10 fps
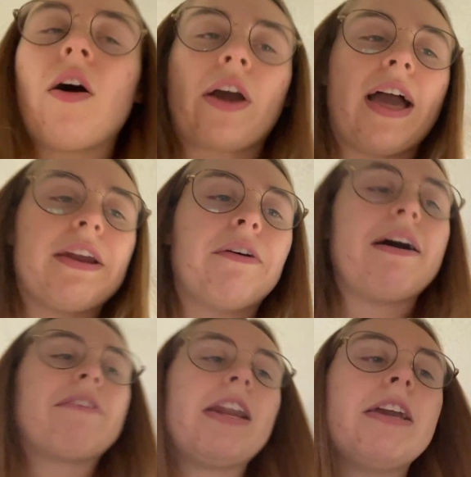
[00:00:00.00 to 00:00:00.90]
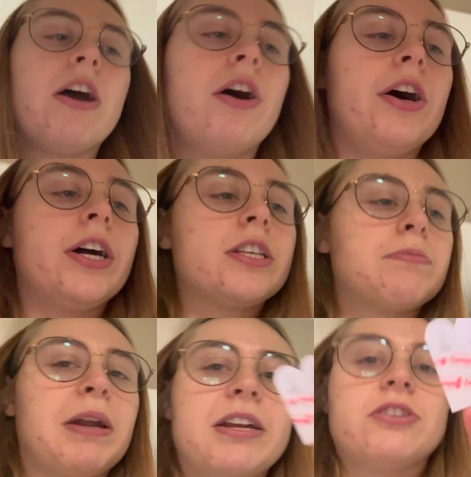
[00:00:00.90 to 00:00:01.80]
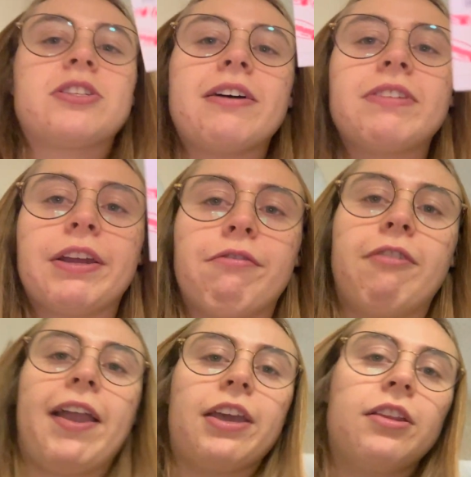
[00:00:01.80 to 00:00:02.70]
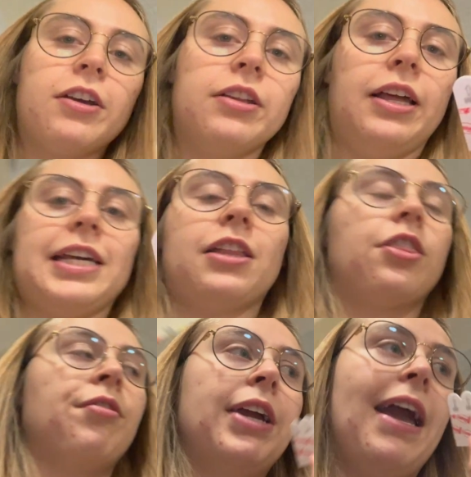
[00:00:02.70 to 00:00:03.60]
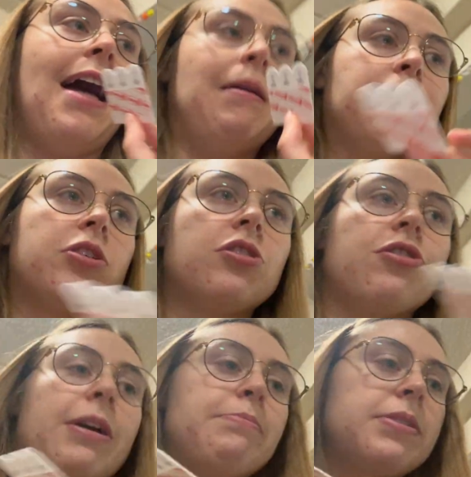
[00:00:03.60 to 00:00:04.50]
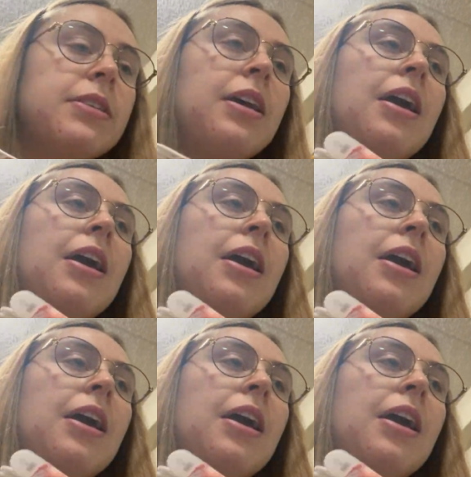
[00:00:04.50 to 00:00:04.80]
Okay, I don't have any hooks, but I just have like regular like 3M strips.